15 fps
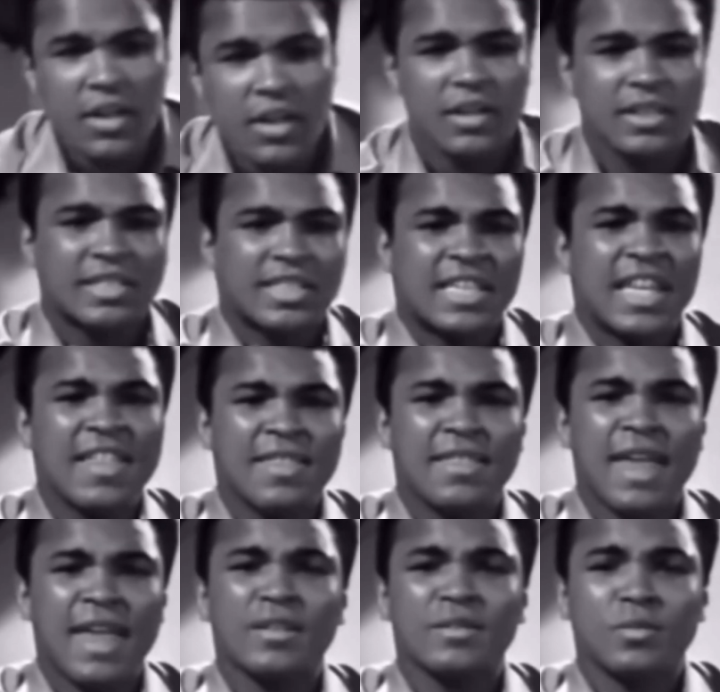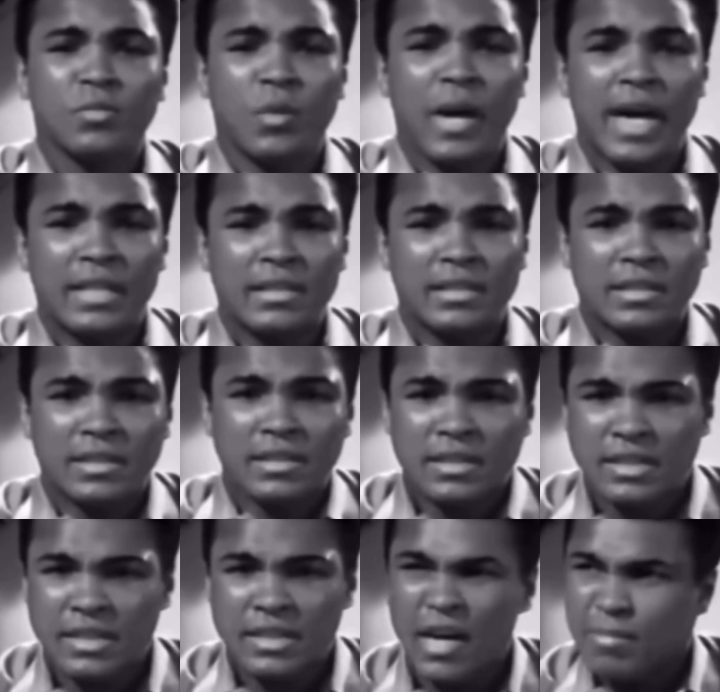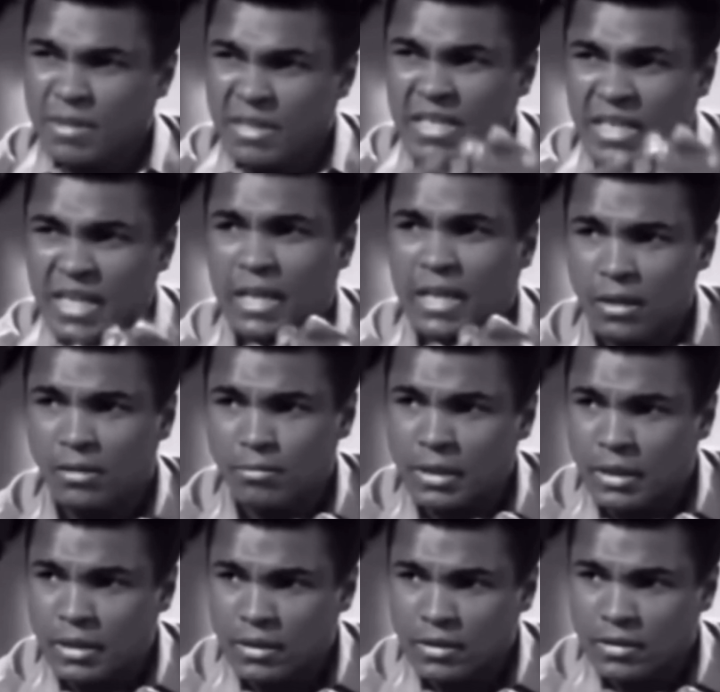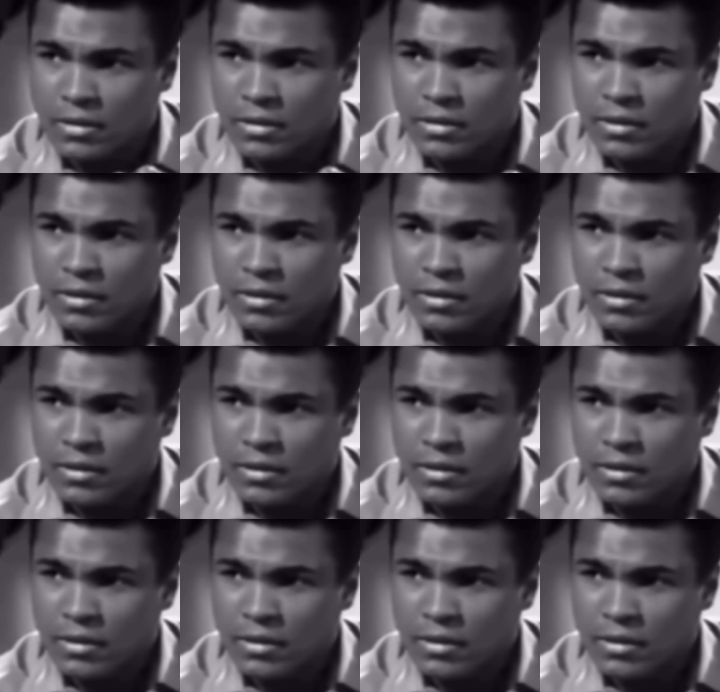here's 10,000 whites coming to kill me.